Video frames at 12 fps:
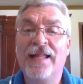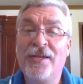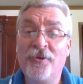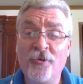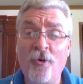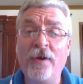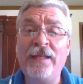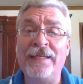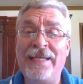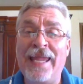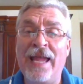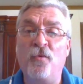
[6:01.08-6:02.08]
You're going to
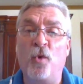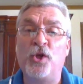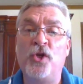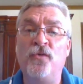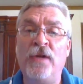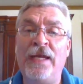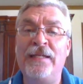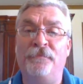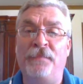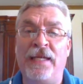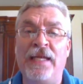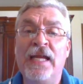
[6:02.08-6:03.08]
get where you need to
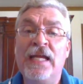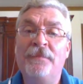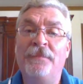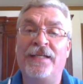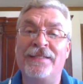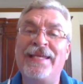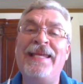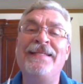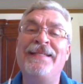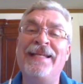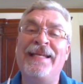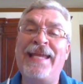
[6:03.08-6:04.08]
be because
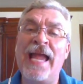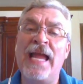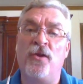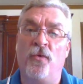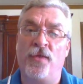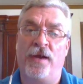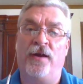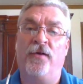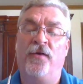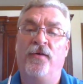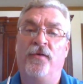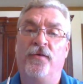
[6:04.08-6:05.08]
he's going to get you there.
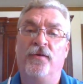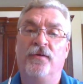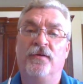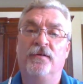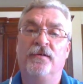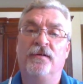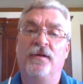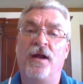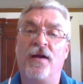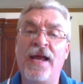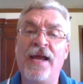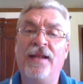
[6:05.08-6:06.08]

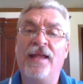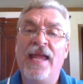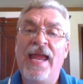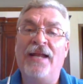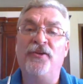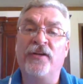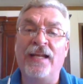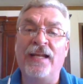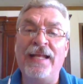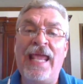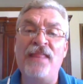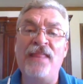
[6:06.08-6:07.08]
All right? And you're going to
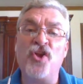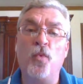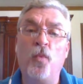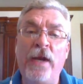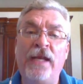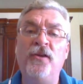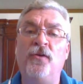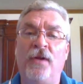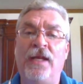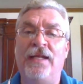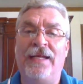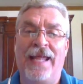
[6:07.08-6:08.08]
get there when you
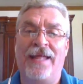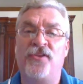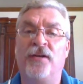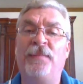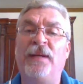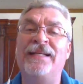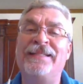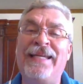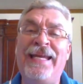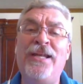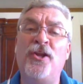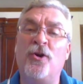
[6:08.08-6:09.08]
need to get there because
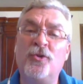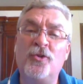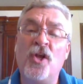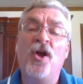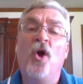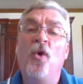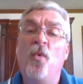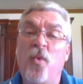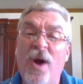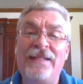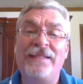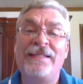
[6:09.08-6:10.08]
he knows
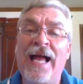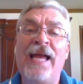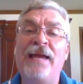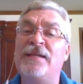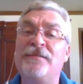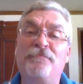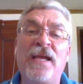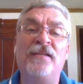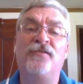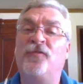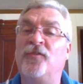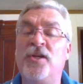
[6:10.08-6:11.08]
what time is
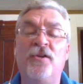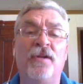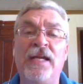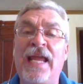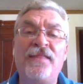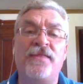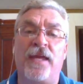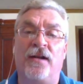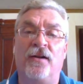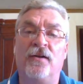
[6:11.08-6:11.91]
best for you to get there.